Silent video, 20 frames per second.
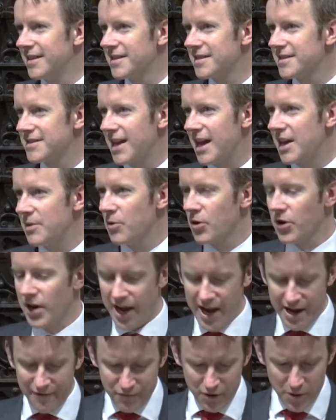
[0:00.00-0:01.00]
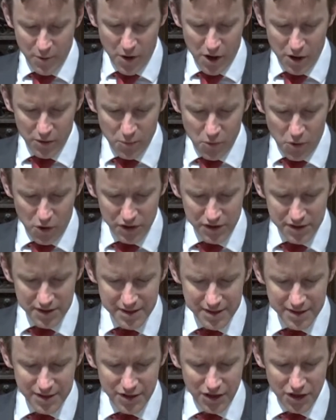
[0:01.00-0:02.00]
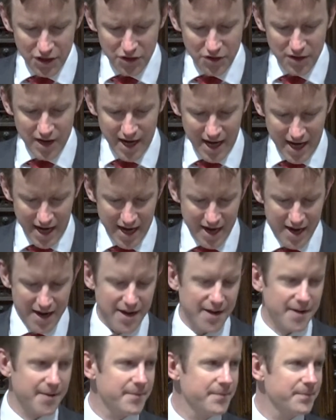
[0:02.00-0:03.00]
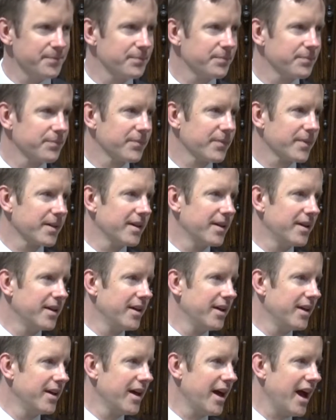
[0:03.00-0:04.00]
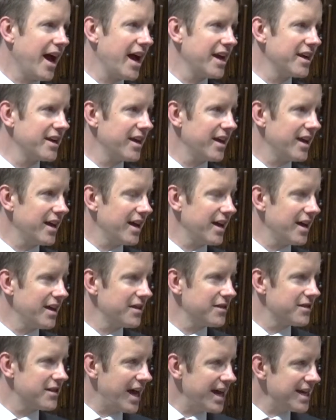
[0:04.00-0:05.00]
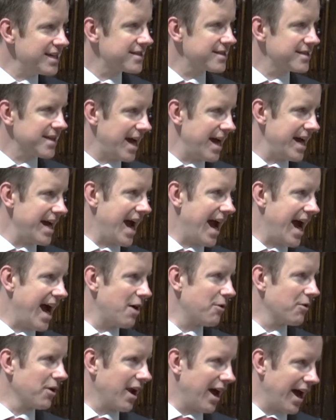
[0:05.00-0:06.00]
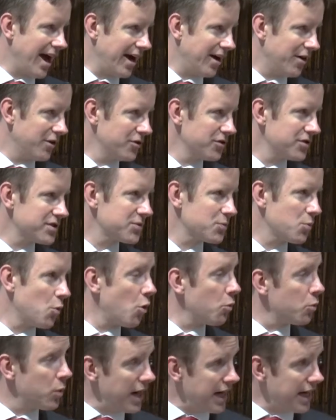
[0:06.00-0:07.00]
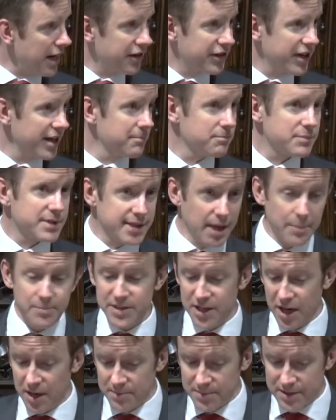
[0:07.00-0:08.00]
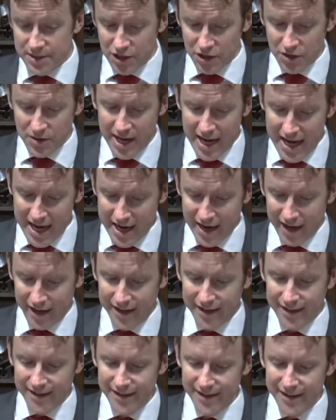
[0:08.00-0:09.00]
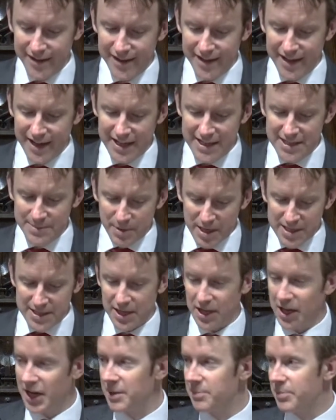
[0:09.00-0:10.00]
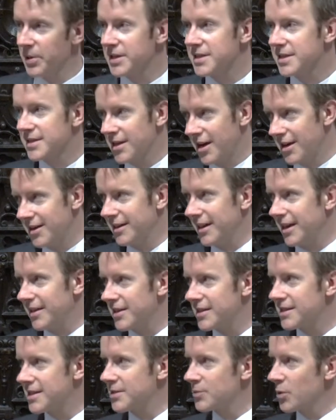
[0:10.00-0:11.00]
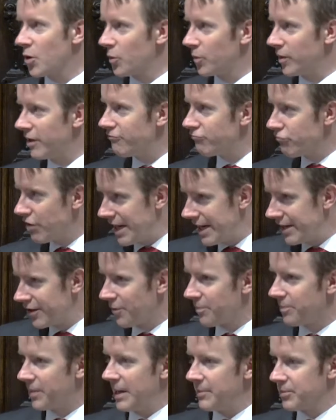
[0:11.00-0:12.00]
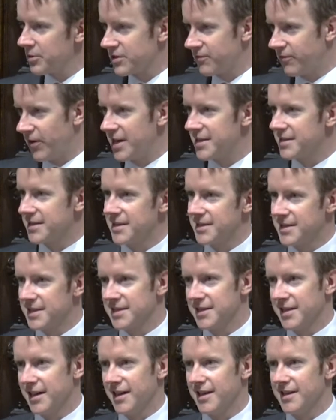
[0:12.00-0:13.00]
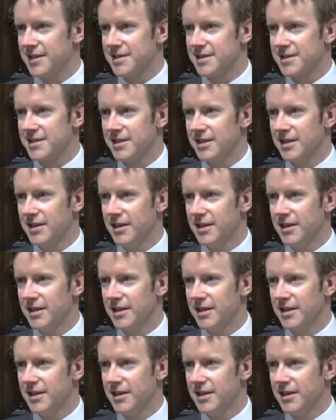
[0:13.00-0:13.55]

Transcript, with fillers: Say what everyone wants to hear. And they say out loud what we, I think, sometimes do here explicitly, but certainly this is what we read on people's faces, isn't it?